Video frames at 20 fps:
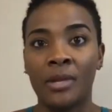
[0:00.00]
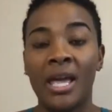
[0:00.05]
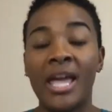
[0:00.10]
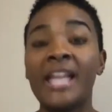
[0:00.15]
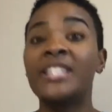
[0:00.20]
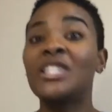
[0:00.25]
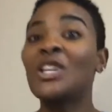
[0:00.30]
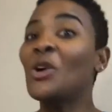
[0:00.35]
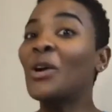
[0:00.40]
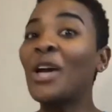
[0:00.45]

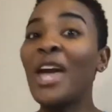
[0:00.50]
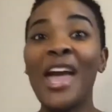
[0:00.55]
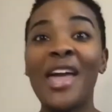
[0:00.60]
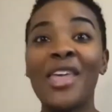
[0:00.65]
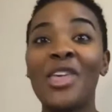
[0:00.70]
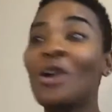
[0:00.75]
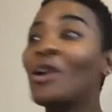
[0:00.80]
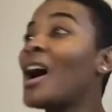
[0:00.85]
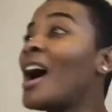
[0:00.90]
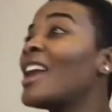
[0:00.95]
It's okay.
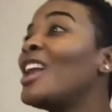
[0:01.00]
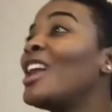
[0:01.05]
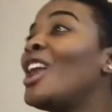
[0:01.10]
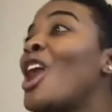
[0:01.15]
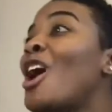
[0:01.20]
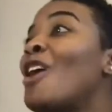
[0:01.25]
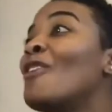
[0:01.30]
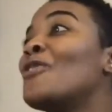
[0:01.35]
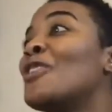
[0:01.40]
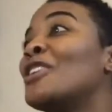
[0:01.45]
You got to
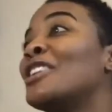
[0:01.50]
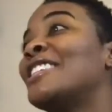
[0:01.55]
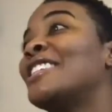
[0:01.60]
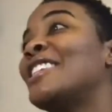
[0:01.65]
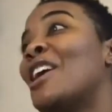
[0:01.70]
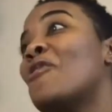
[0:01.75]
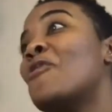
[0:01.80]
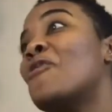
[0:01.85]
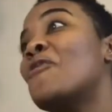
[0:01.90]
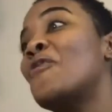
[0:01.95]
love
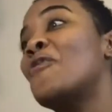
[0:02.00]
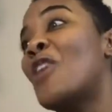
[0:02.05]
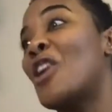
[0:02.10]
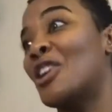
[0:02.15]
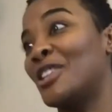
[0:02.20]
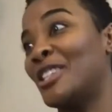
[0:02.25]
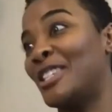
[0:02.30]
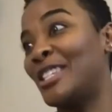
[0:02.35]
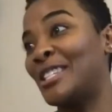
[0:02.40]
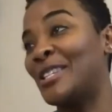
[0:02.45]
yourself
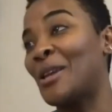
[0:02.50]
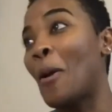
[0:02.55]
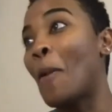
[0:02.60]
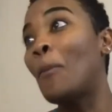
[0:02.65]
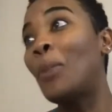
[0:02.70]
first.